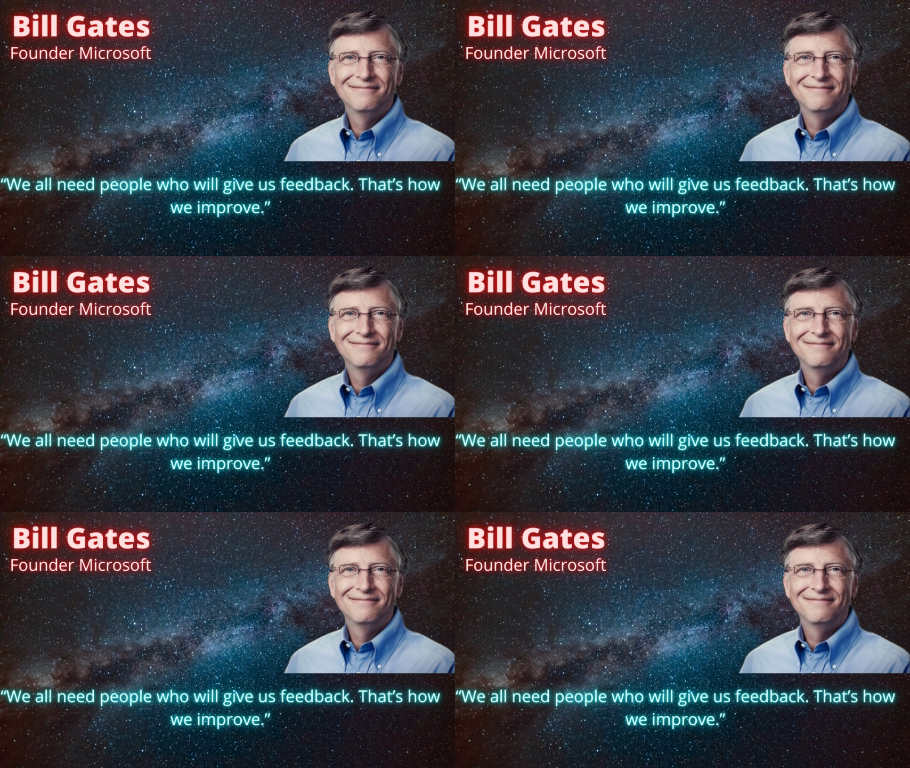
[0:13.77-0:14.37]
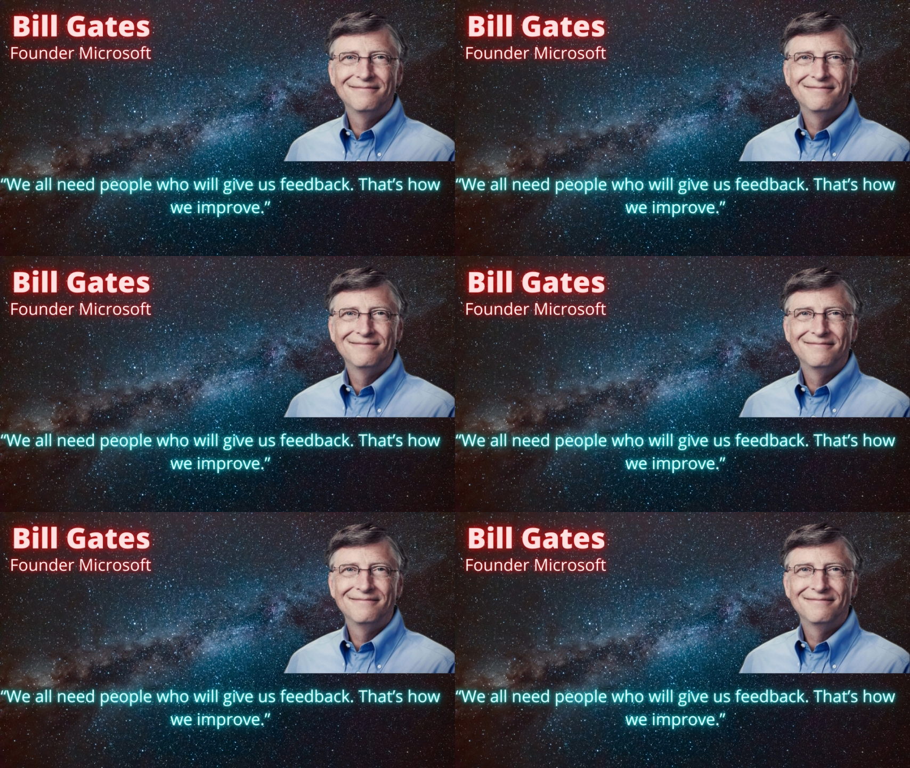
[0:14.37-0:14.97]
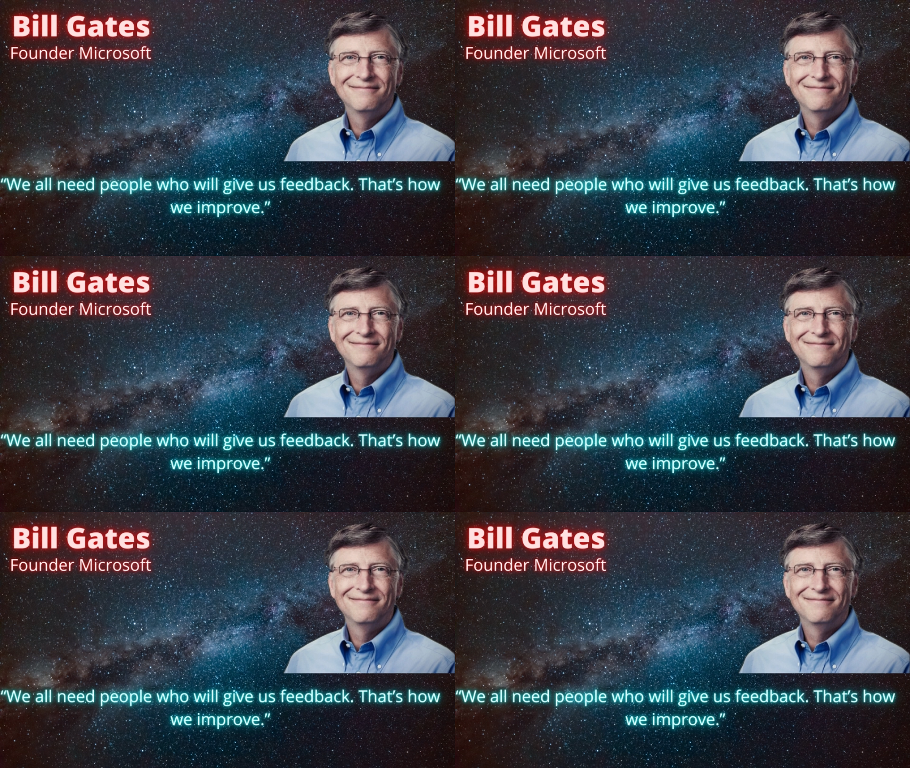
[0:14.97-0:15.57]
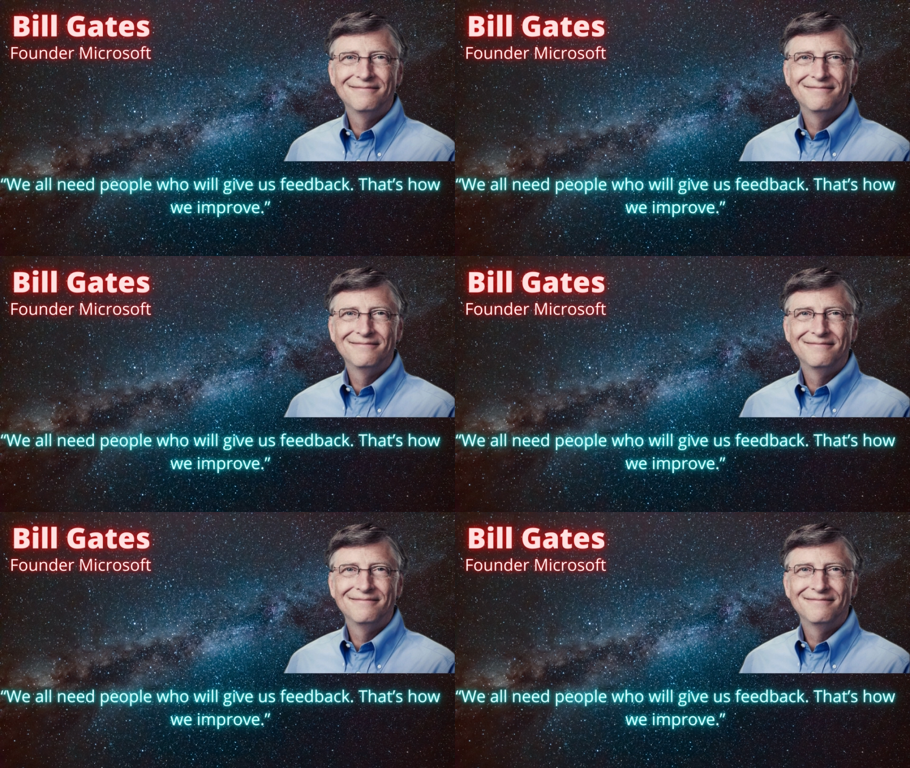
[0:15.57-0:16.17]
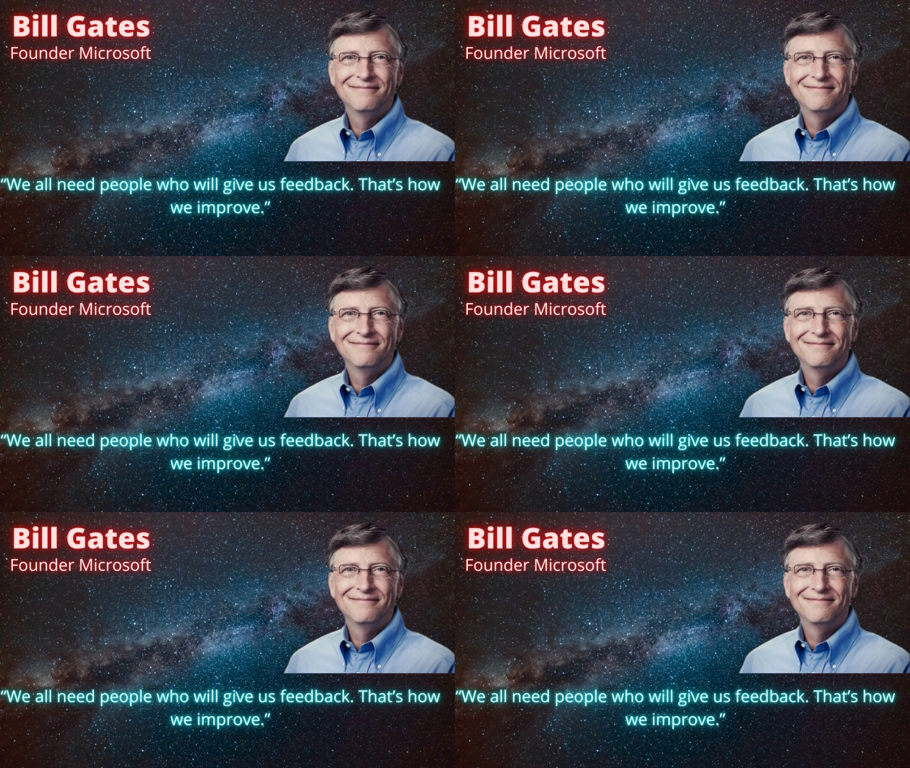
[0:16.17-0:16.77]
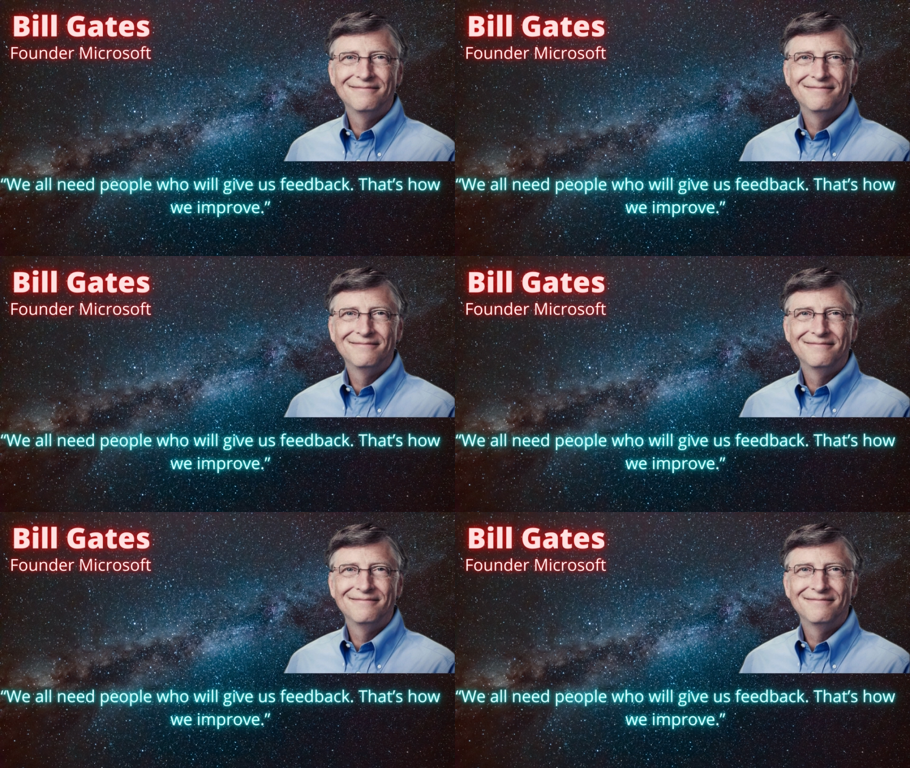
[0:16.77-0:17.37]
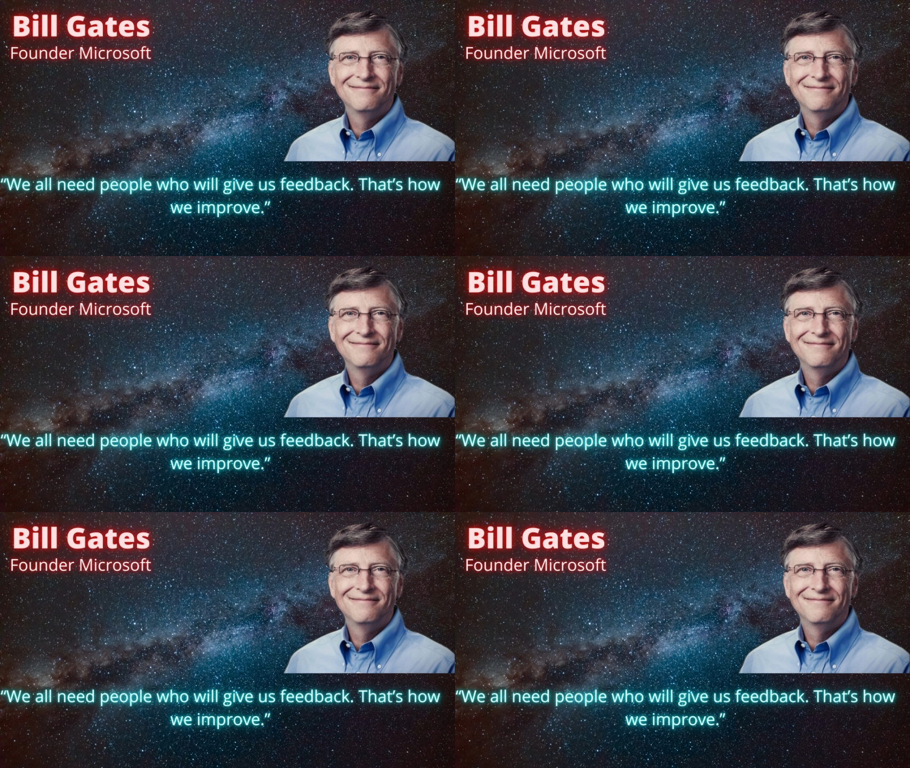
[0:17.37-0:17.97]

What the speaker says: (no lip movement)